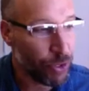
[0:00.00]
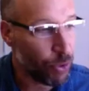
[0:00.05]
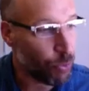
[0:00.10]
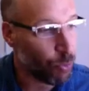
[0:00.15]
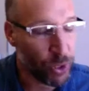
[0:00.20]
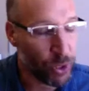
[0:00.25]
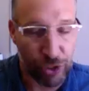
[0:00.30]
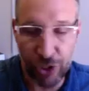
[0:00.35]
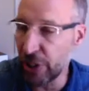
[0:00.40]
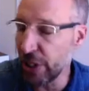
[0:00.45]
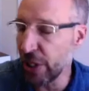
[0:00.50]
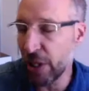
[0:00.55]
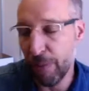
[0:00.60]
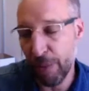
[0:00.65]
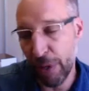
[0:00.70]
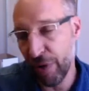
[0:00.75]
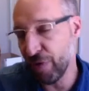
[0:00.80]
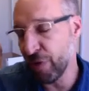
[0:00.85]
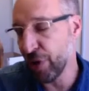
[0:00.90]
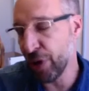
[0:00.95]
we'll see them
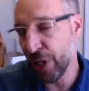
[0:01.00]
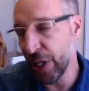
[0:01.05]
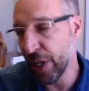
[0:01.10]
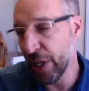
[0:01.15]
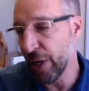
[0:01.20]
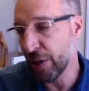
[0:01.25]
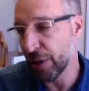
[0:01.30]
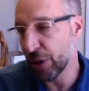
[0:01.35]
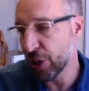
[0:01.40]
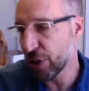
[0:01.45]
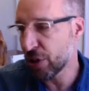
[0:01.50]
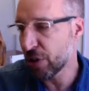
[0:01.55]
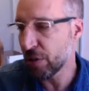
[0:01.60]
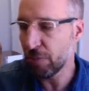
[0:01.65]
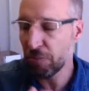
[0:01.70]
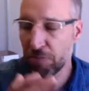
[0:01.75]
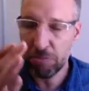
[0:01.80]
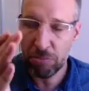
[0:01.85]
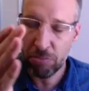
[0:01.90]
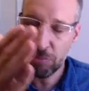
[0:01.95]
every year, just
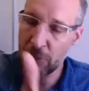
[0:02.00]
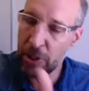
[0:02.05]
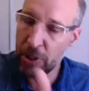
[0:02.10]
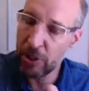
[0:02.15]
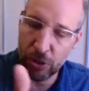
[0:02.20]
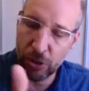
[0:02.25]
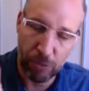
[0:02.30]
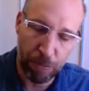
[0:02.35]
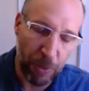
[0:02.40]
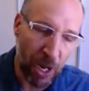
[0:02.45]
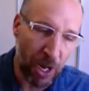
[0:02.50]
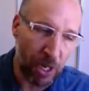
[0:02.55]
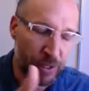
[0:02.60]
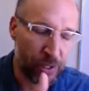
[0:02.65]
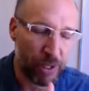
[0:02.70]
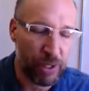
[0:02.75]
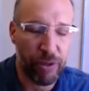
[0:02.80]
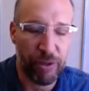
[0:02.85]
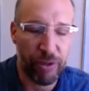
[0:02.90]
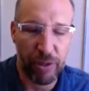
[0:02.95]
little spots
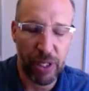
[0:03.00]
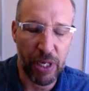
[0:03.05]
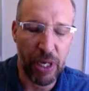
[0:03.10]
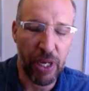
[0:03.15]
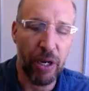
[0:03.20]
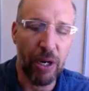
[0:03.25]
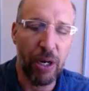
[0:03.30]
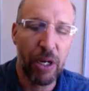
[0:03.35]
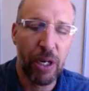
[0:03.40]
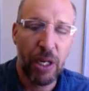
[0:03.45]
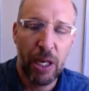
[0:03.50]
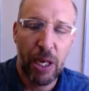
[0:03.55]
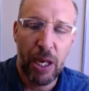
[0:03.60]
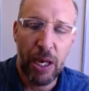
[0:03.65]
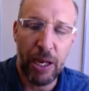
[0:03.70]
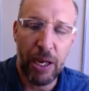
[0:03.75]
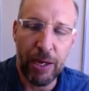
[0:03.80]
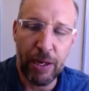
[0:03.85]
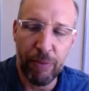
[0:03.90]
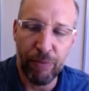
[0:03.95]
here and there,
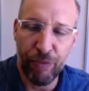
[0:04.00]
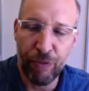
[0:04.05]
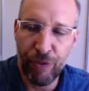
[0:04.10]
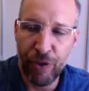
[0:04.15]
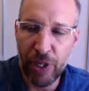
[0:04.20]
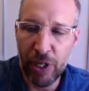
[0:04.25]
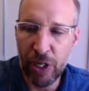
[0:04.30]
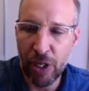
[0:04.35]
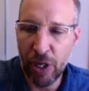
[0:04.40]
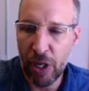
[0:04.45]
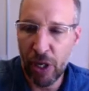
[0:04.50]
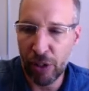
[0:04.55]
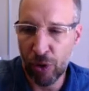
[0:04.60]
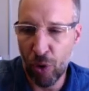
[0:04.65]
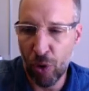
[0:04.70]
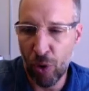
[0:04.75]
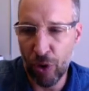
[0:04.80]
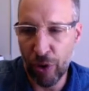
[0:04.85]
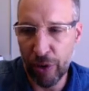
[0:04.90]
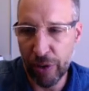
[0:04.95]
feeding on
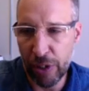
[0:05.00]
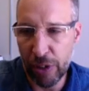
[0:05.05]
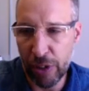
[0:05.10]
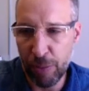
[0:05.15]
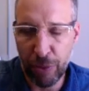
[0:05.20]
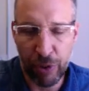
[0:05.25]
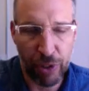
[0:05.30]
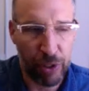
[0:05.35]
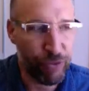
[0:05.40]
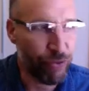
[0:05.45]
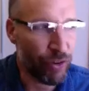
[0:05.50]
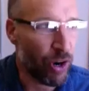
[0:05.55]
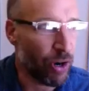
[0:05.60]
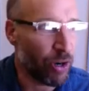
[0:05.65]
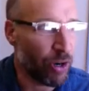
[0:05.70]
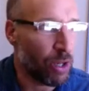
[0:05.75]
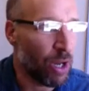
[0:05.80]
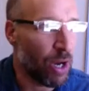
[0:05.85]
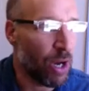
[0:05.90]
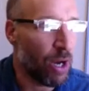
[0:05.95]
corn that's pretty far
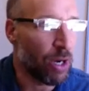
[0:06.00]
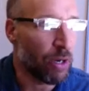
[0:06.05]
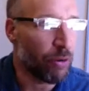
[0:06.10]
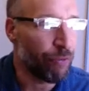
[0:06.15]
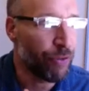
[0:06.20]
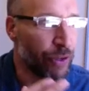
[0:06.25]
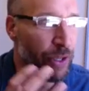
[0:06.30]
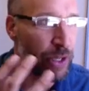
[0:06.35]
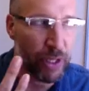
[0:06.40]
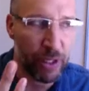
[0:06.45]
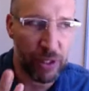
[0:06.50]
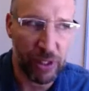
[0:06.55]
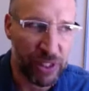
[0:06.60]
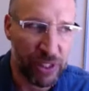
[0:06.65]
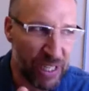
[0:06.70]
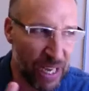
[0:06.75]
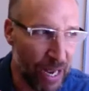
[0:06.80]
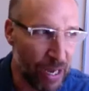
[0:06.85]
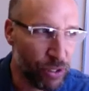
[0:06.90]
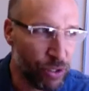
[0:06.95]
along and feeding in the
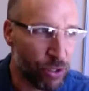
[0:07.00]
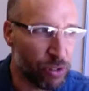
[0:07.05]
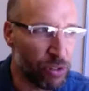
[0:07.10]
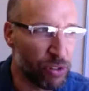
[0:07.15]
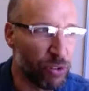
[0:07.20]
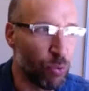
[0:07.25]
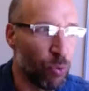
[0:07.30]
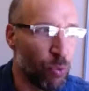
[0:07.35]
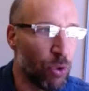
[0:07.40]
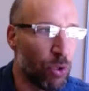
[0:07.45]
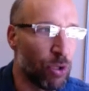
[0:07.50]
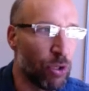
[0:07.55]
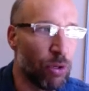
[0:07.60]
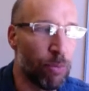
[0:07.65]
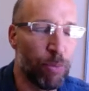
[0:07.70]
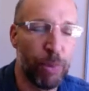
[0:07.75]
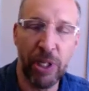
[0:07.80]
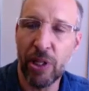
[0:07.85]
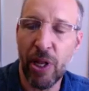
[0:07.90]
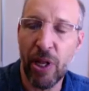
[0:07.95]
tassel in the world,
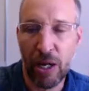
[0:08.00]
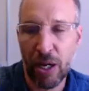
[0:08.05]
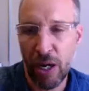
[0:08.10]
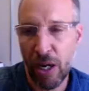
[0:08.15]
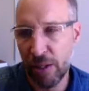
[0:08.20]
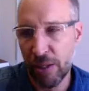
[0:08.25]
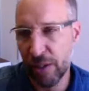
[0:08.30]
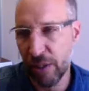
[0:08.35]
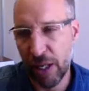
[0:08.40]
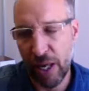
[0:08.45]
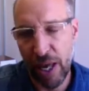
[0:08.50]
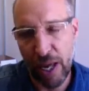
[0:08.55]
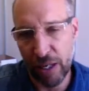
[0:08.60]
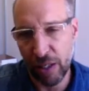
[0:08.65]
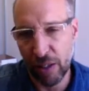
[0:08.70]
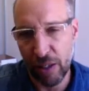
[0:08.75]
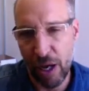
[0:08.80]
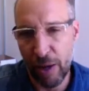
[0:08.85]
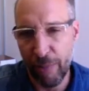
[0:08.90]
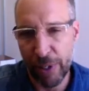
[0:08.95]
but not causing
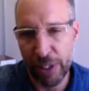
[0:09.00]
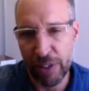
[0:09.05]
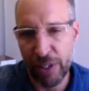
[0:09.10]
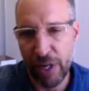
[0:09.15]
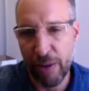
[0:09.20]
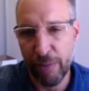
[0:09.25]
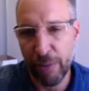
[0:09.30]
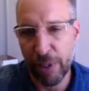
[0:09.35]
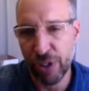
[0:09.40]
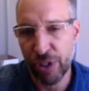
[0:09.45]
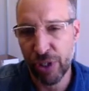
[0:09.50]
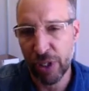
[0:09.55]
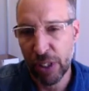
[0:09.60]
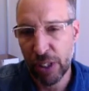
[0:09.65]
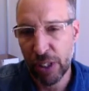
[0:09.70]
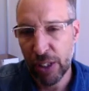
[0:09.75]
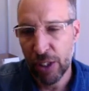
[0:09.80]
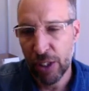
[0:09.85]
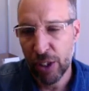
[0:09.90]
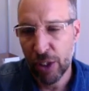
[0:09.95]
economic damage.
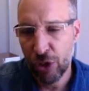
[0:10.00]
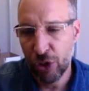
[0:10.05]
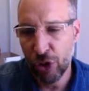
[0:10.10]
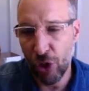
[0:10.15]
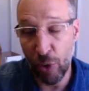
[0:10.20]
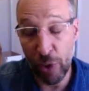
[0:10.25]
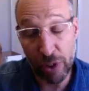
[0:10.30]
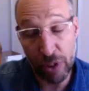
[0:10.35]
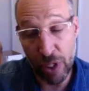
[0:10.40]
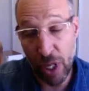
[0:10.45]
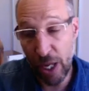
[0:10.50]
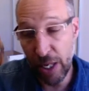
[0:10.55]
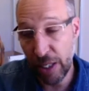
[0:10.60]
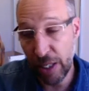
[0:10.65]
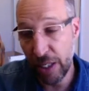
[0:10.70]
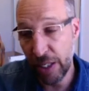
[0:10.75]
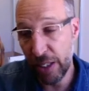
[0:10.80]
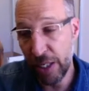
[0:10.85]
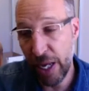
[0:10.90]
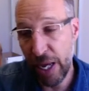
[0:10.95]
So it's not an
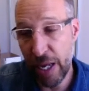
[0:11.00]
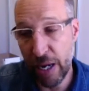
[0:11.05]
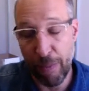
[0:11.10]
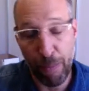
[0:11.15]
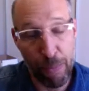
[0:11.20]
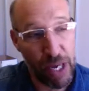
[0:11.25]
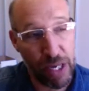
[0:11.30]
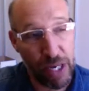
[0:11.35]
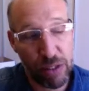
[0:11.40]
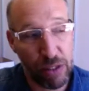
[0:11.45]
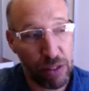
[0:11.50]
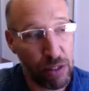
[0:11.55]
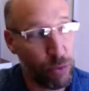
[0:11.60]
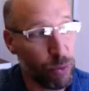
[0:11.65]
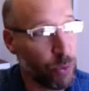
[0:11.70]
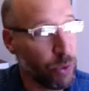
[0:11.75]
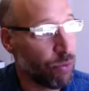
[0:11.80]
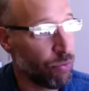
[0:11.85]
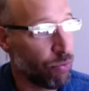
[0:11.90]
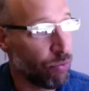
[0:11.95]
Indiana pest that
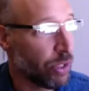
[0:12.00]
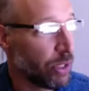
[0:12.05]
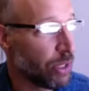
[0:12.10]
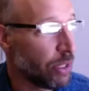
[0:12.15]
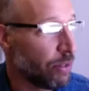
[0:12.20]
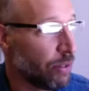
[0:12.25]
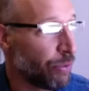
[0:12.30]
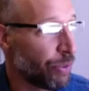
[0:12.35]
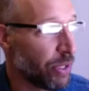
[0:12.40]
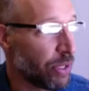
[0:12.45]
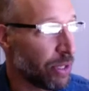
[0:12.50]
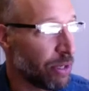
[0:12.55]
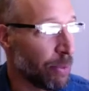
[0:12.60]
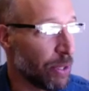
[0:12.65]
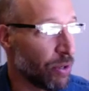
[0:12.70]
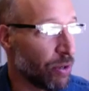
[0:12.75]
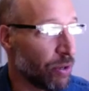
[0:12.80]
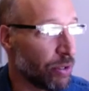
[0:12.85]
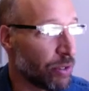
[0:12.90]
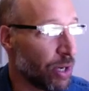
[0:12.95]
we really think
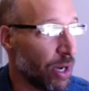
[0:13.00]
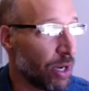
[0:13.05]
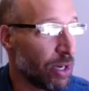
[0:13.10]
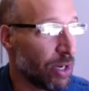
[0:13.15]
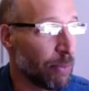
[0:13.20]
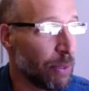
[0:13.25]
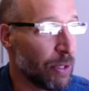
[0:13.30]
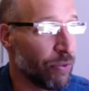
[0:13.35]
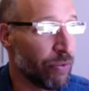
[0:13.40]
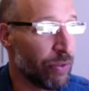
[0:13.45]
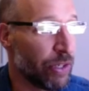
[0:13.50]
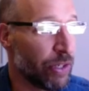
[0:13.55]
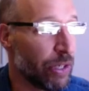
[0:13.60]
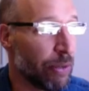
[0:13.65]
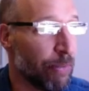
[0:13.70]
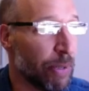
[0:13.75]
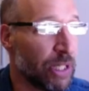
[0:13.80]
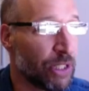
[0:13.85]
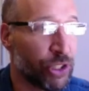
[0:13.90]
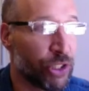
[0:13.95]
about or talk about very
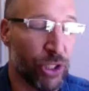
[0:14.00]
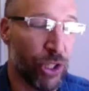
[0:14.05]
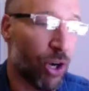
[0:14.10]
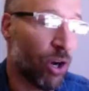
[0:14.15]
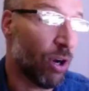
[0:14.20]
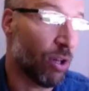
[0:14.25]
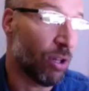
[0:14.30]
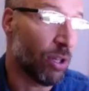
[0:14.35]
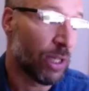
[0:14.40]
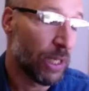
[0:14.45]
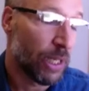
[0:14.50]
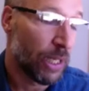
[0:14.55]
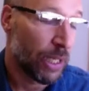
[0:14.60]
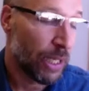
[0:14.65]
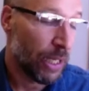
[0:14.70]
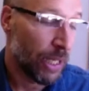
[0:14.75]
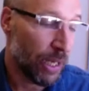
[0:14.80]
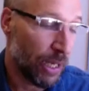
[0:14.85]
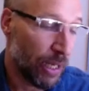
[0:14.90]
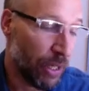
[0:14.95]
much at all.
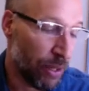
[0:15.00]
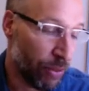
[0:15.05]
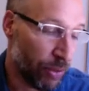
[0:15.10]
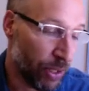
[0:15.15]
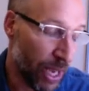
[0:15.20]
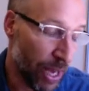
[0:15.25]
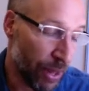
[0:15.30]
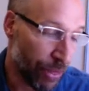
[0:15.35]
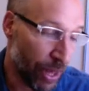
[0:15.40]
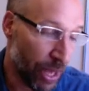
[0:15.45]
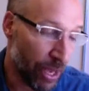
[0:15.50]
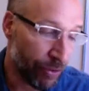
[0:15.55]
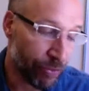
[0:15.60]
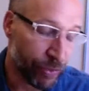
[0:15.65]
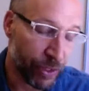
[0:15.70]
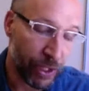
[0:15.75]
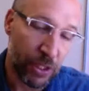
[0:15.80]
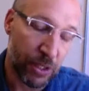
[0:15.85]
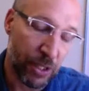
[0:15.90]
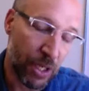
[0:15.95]
And yeah,
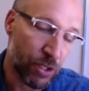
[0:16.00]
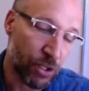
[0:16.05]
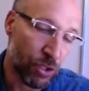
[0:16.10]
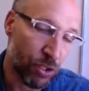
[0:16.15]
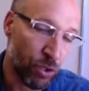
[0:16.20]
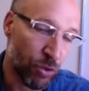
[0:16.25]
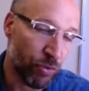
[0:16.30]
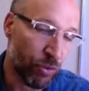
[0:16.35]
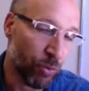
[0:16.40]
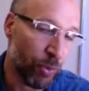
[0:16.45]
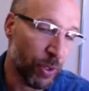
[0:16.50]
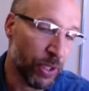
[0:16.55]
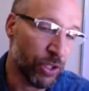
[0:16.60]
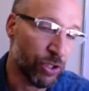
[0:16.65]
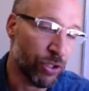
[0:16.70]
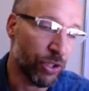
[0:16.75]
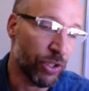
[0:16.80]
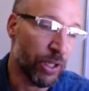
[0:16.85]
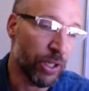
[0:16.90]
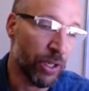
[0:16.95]
thankfully it doesn't
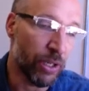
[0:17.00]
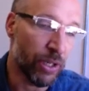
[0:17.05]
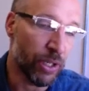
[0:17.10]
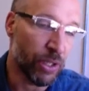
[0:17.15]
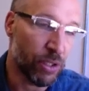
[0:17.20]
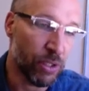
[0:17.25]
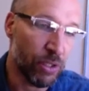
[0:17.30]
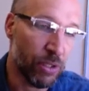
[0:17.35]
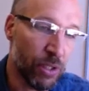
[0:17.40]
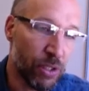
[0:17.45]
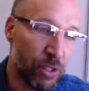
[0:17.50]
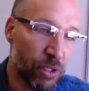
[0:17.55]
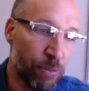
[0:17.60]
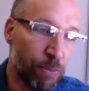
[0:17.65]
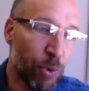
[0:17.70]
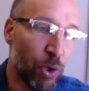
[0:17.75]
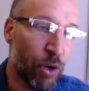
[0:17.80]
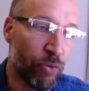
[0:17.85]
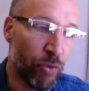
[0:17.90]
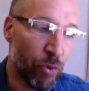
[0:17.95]
overwinter here. It's a
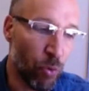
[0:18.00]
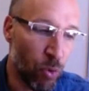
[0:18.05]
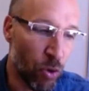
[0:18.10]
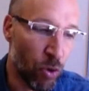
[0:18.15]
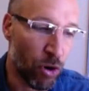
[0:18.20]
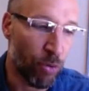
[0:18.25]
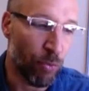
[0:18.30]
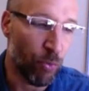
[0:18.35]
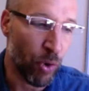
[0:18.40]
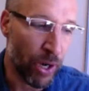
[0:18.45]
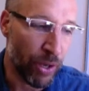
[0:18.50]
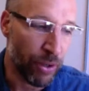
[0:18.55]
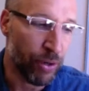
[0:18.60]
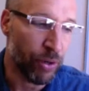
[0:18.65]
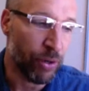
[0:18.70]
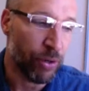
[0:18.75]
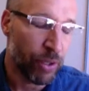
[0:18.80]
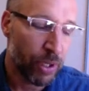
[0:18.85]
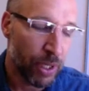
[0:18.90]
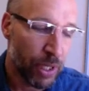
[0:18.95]
more of a warm
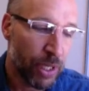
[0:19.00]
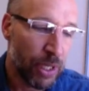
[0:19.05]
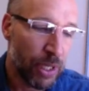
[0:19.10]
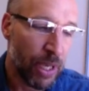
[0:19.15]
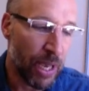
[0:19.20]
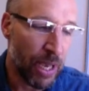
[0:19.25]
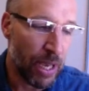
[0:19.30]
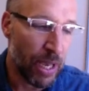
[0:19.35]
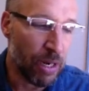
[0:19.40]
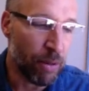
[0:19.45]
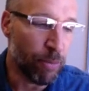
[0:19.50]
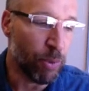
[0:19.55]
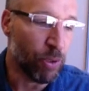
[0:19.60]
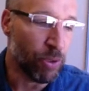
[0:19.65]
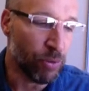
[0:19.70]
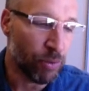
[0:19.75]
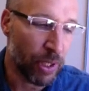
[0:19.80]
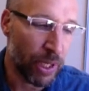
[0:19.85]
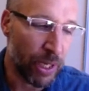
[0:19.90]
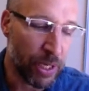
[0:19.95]
weather
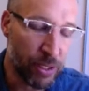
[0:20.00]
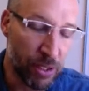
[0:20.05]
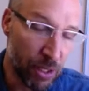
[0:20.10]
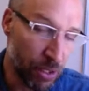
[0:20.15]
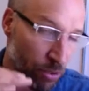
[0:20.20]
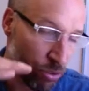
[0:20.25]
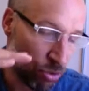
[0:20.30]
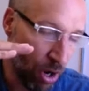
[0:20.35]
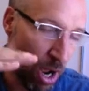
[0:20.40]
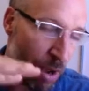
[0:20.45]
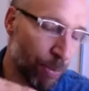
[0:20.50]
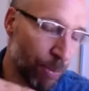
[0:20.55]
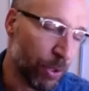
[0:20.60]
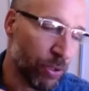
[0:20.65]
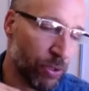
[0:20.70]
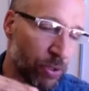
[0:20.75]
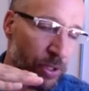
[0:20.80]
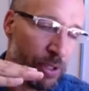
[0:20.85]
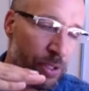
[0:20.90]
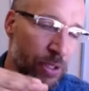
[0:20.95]
animal. Like I said,
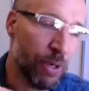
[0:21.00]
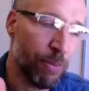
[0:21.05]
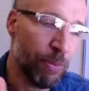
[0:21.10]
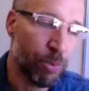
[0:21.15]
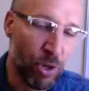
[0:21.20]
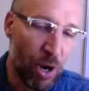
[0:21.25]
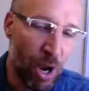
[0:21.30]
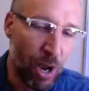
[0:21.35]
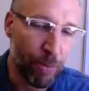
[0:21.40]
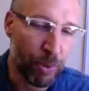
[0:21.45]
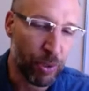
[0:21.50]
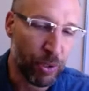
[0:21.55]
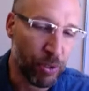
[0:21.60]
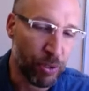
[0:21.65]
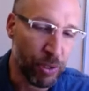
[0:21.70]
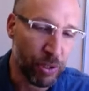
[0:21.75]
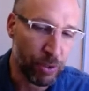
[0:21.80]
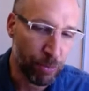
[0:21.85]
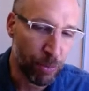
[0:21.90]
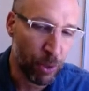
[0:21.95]
tropical and
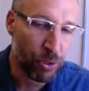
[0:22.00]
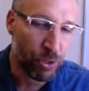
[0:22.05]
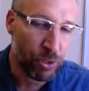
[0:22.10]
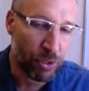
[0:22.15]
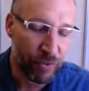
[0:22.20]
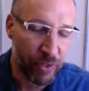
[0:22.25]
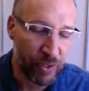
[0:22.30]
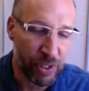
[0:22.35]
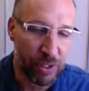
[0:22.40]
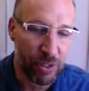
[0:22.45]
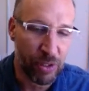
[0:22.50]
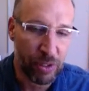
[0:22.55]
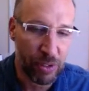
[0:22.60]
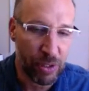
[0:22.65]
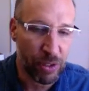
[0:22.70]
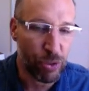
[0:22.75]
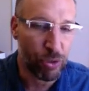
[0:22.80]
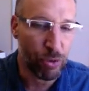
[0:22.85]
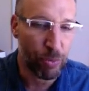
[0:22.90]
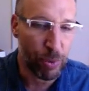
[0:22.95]
subtropical is most of its
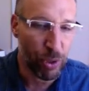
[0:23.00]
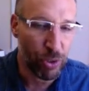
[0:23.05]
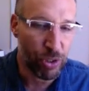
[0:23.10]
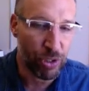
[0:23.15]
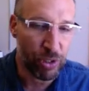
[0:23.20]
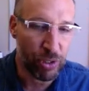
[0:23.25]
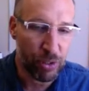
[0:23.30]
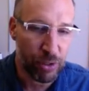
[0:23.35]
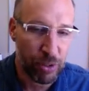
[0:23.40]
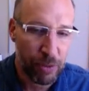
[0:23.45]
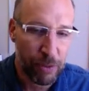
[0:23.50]
distribution.